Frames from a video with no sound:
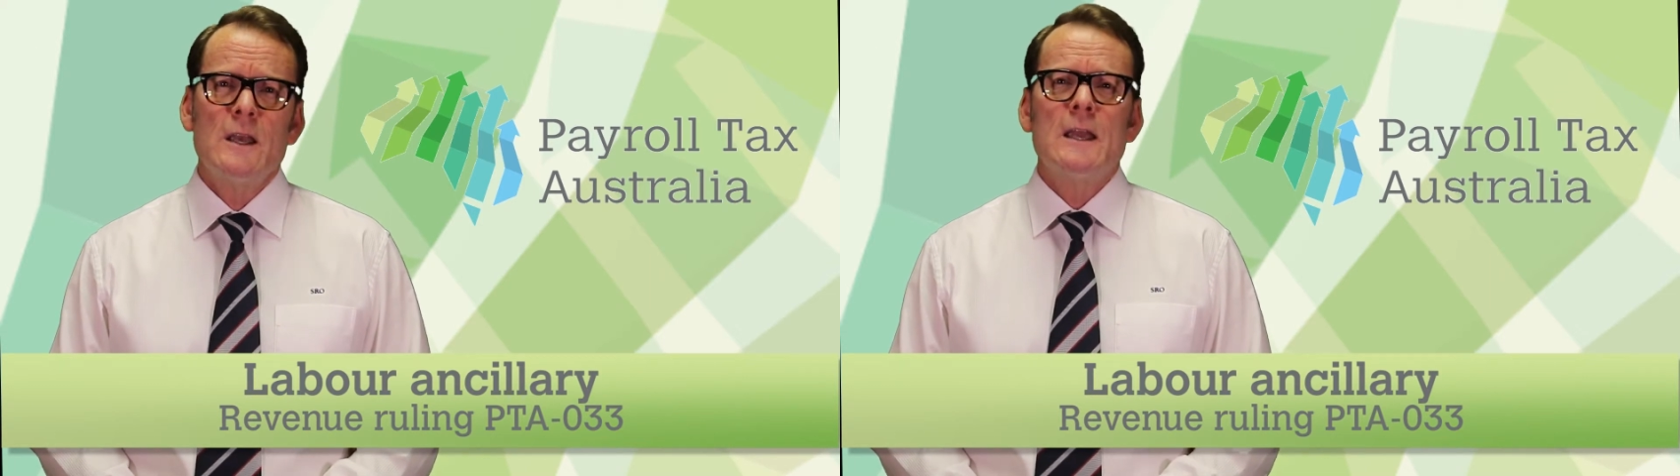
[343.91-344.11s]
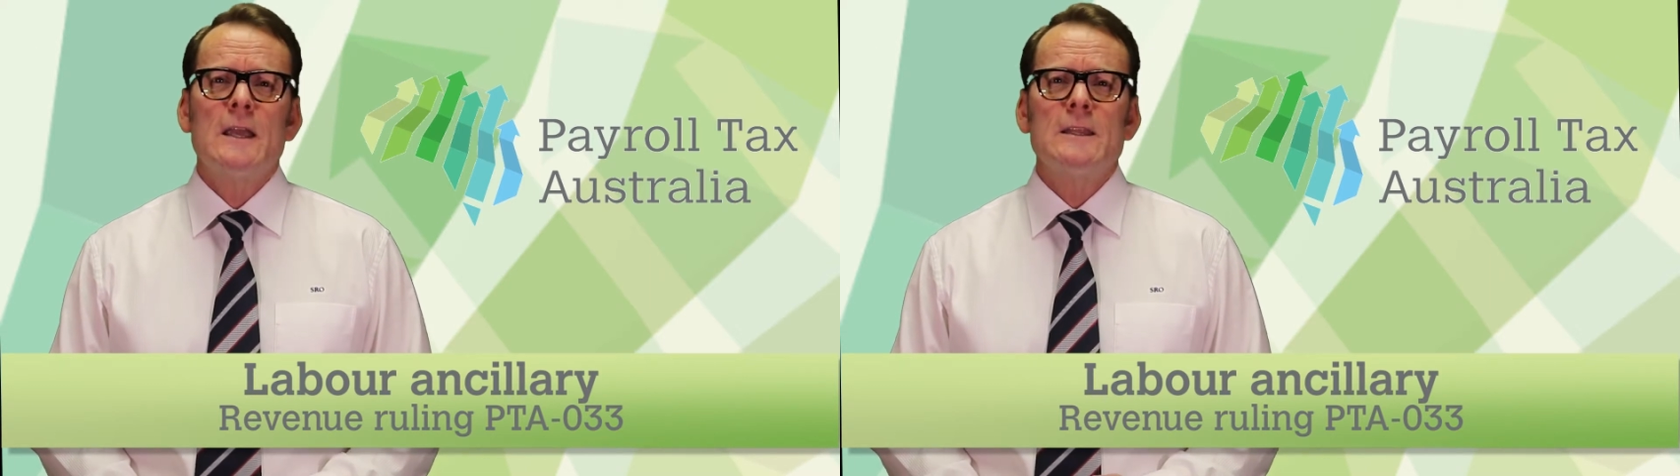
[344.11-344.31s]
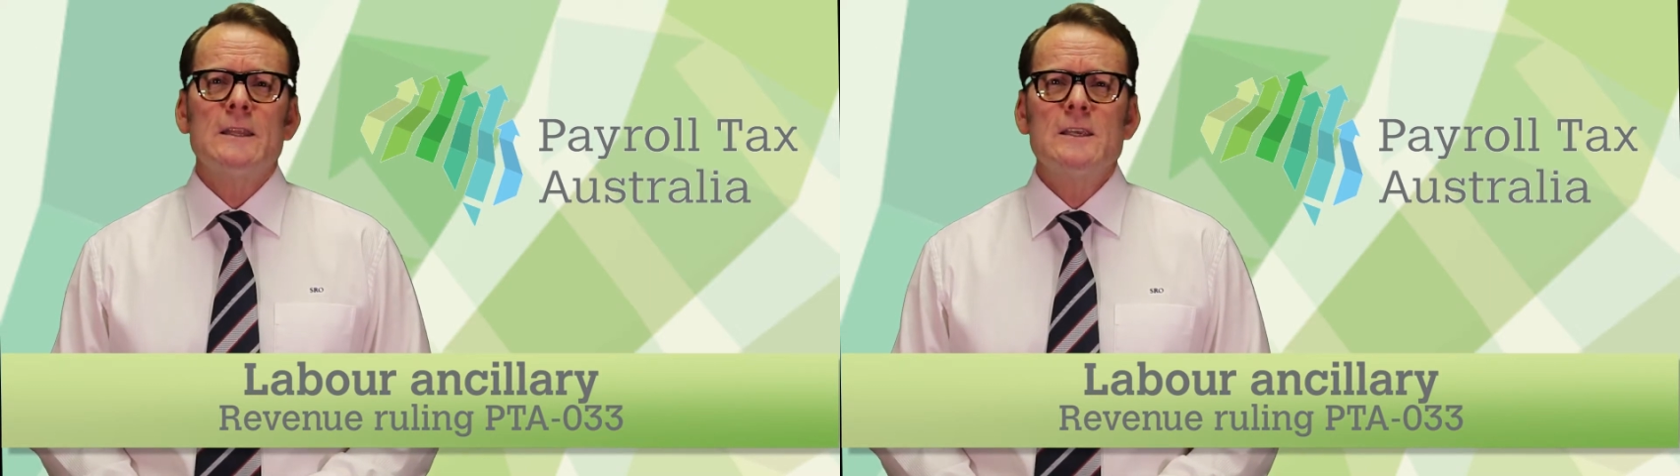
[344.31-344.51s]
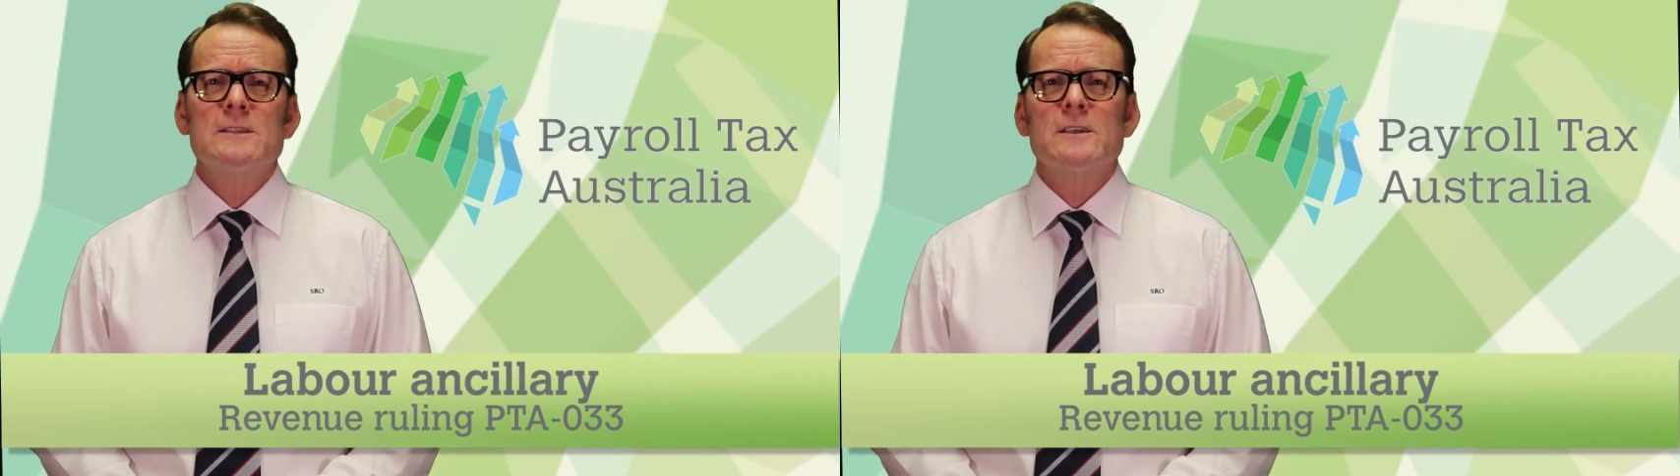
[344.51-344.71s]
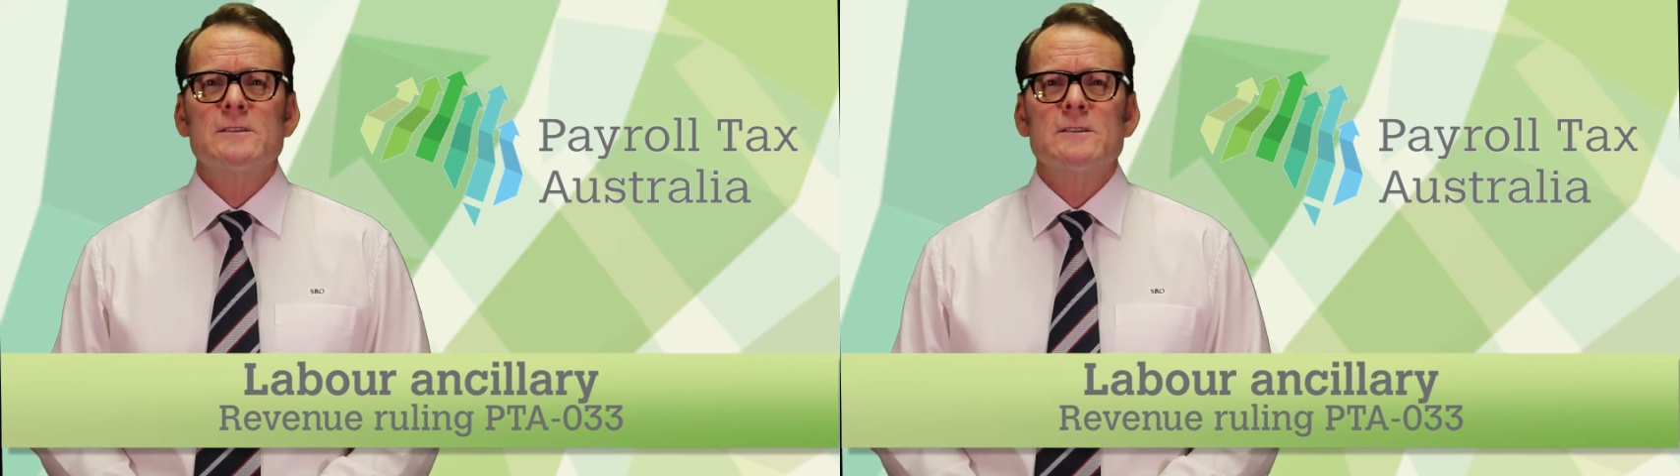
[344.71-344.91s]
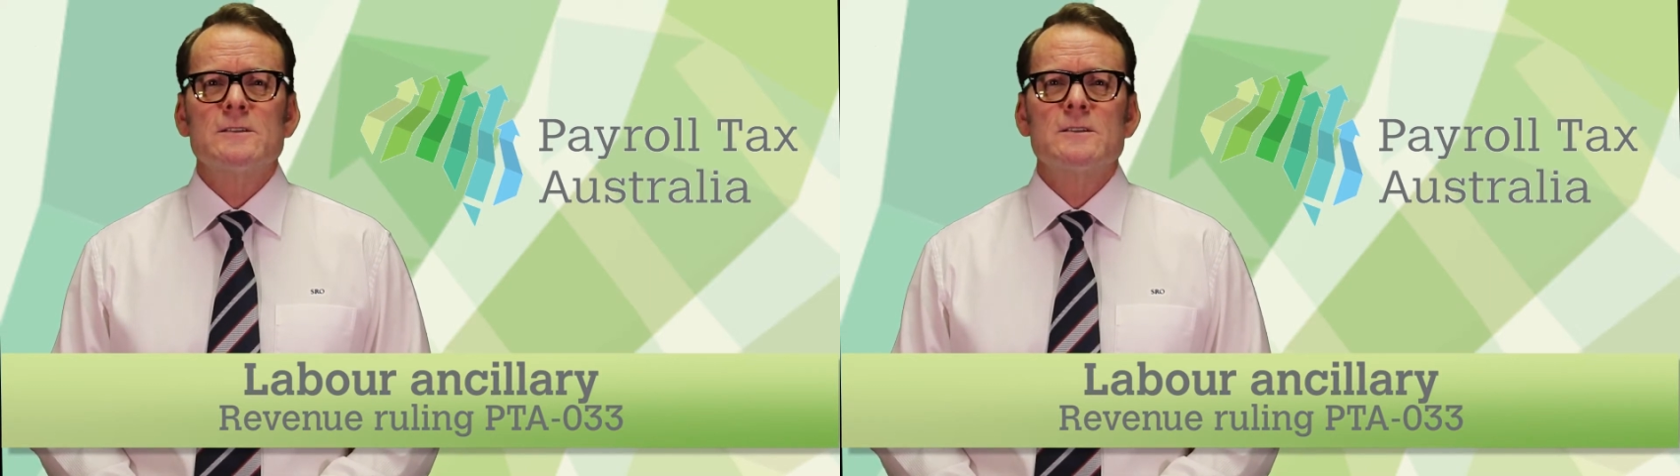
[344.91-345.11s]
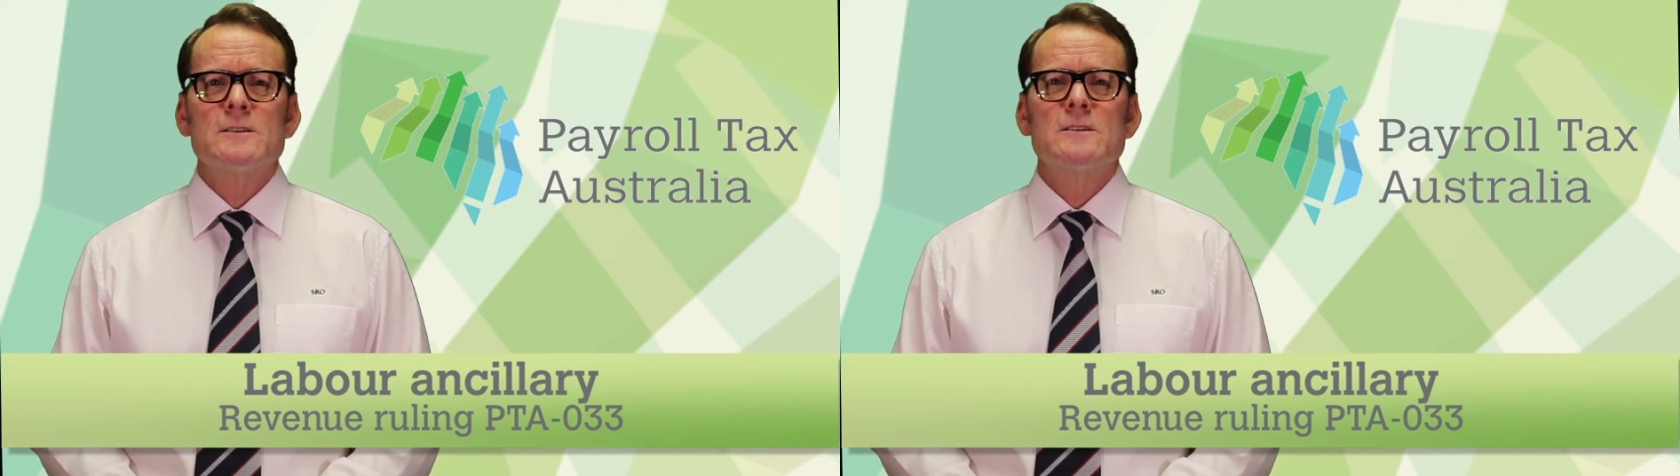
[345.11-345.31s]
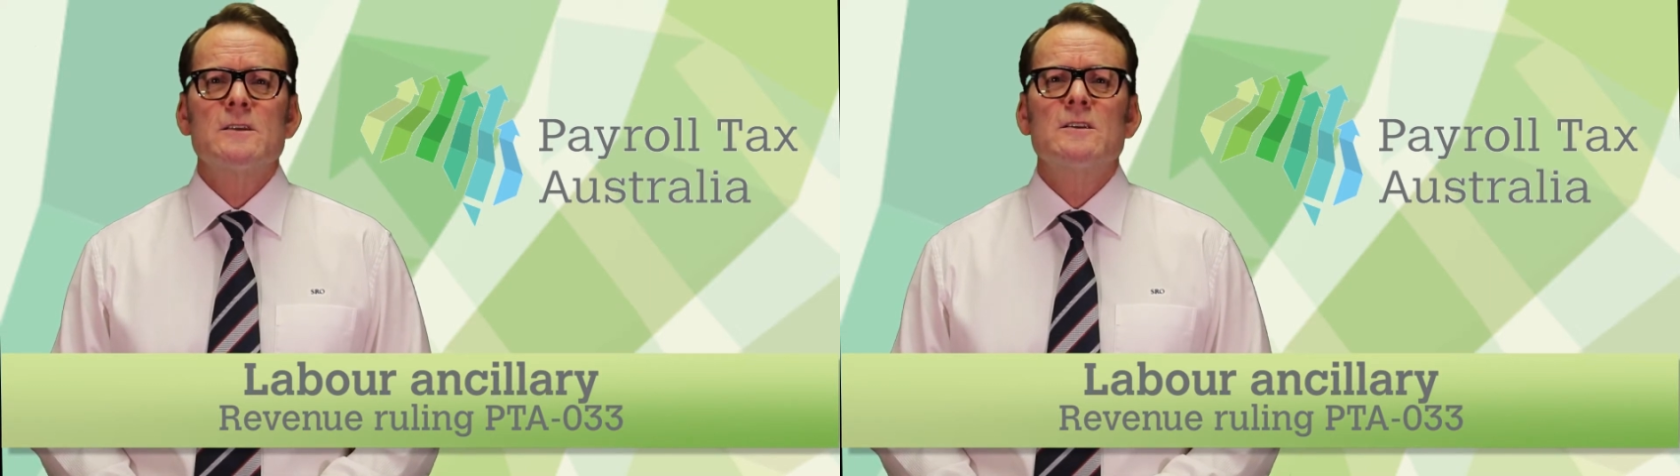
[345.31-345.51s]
In these instances,